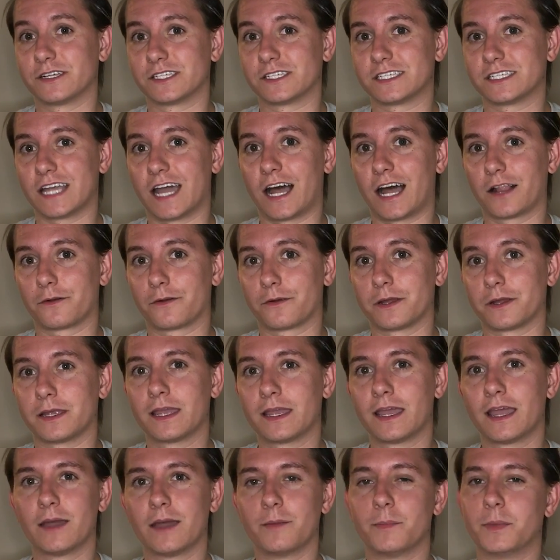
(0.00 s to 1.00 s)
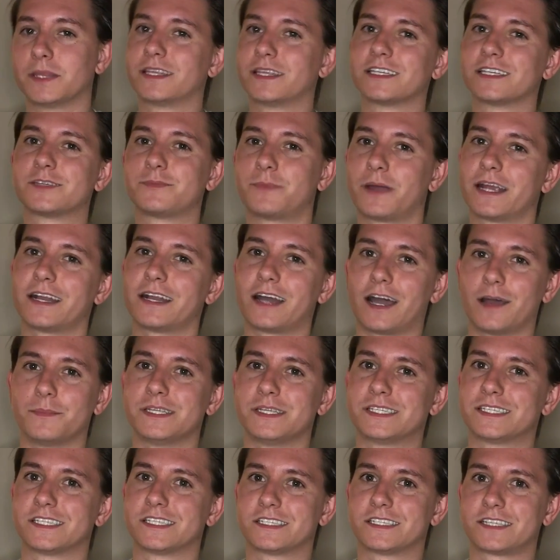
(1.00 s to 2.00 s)
salary, but this might not be
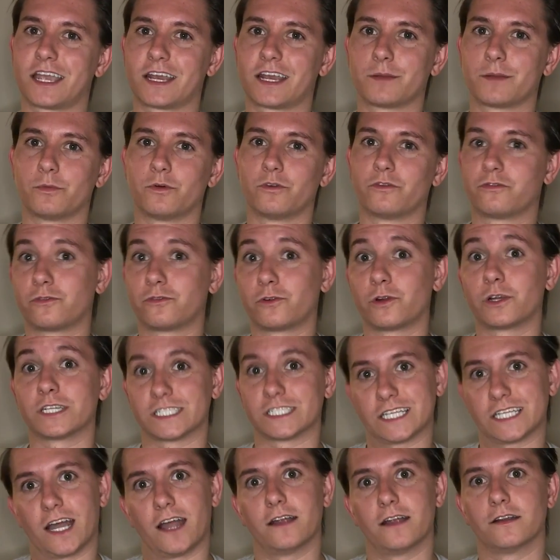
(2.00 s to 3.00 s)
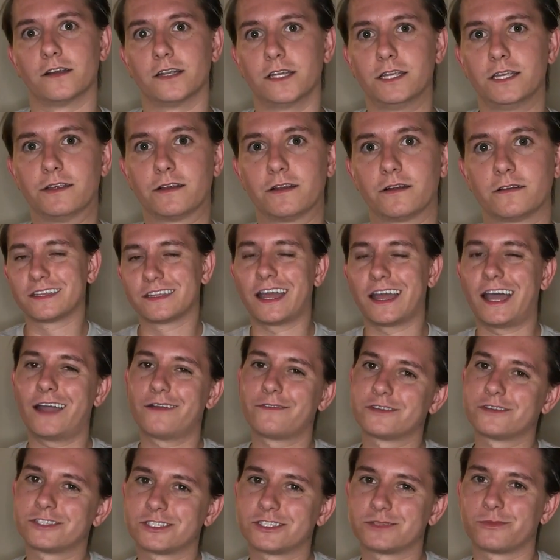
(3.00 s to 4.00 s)
sustainable for an entire year. The
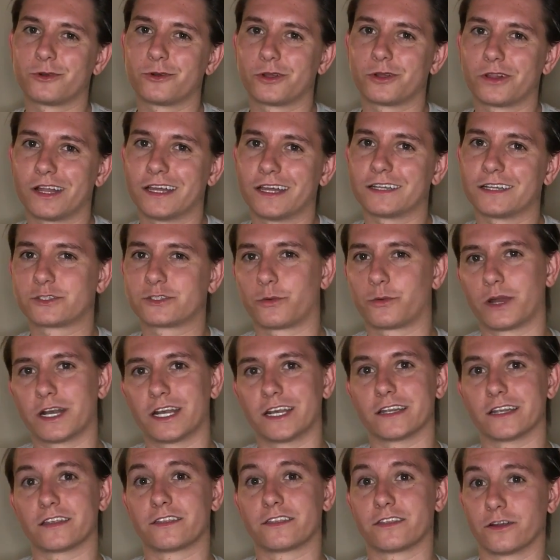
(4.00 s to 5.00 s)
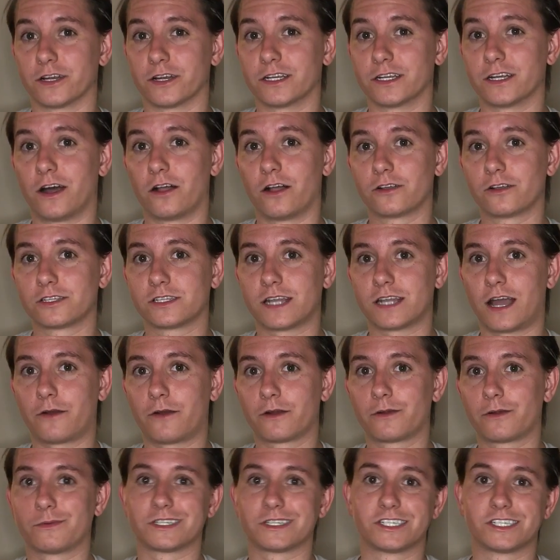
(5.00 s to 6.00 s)
average is more like $20 to $30 an
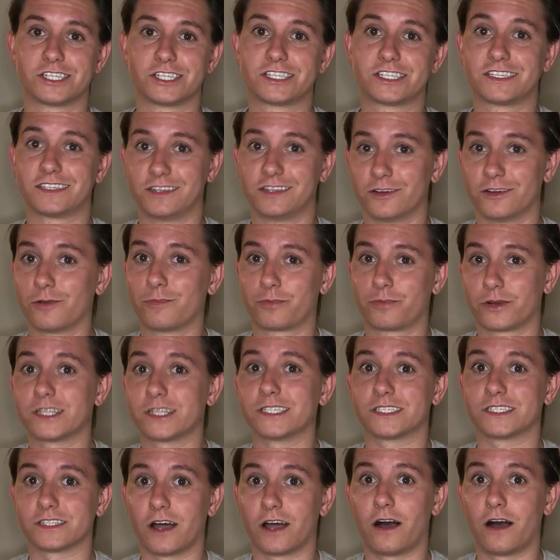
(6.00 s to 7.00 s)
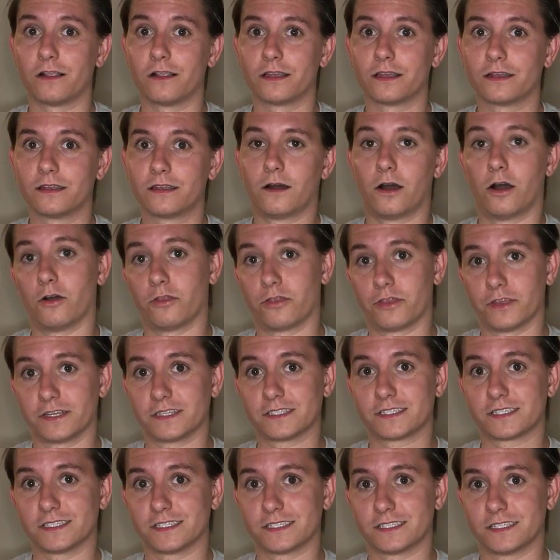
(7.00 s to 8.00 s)
hour, which is still pretty solid, all
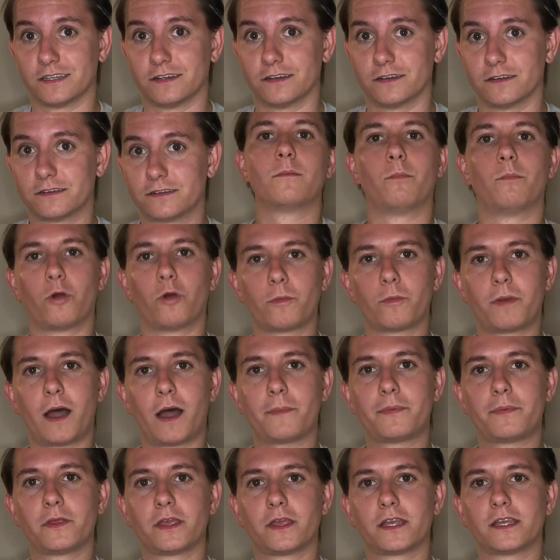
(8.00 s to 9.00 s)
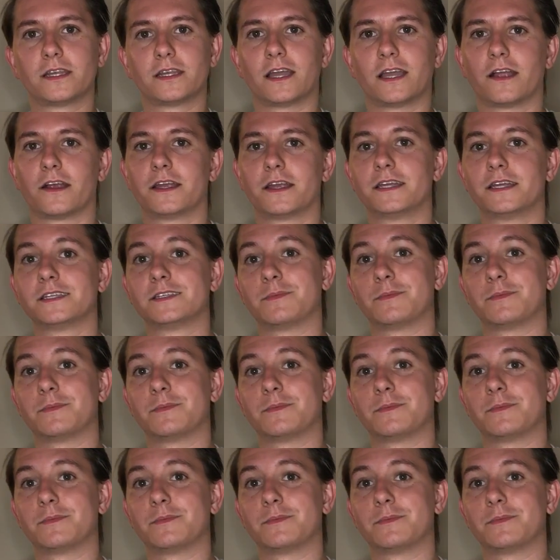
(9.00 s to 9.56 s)
things considered. More populated areas